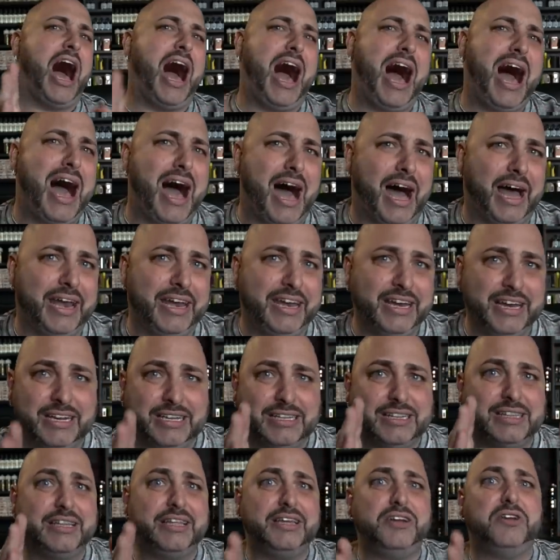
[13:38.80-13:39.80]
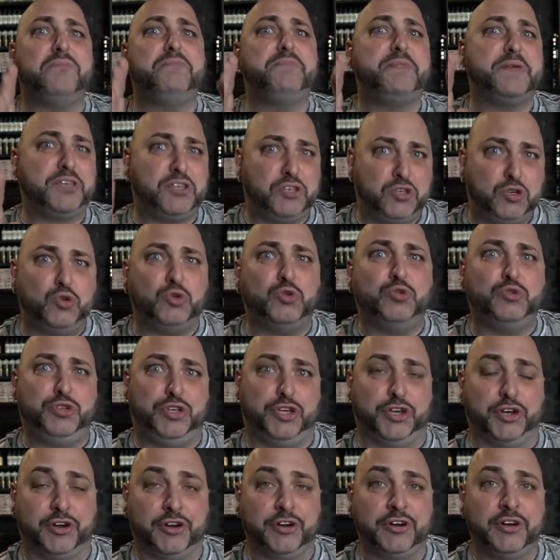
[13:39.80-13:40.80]
odd and a little
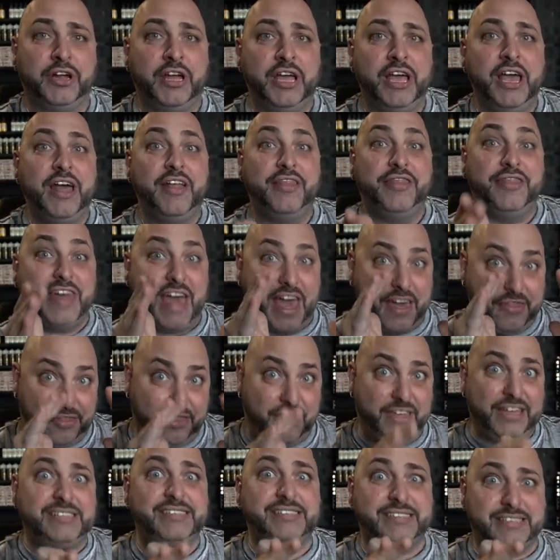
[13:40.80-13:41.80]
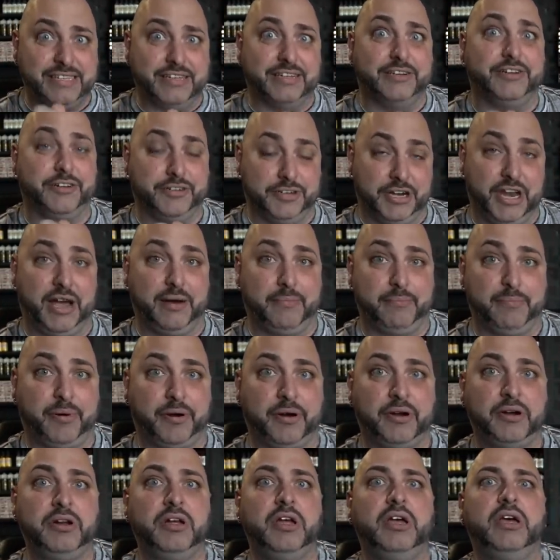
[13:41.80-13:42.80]
peculiar that this little
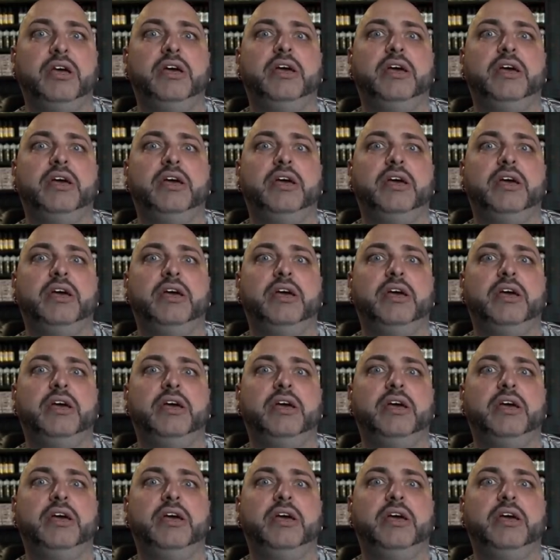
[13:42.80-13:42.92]
number